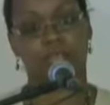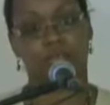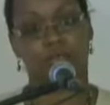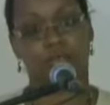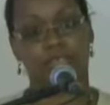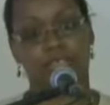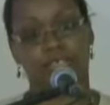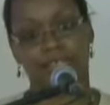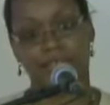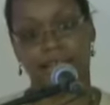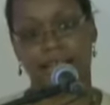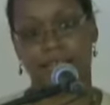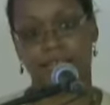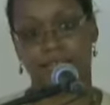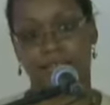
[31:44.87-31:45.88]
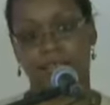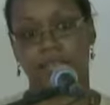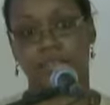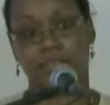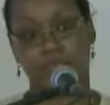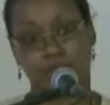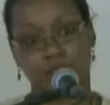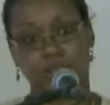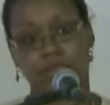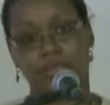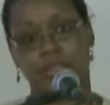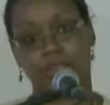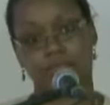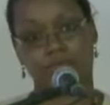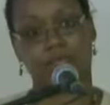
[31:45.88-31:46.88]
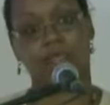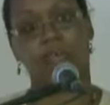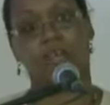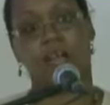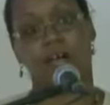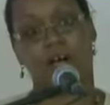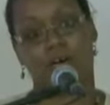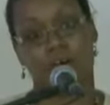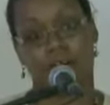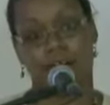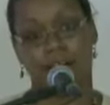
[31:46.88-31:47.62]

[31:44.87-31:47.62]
fully the answer to in the context of our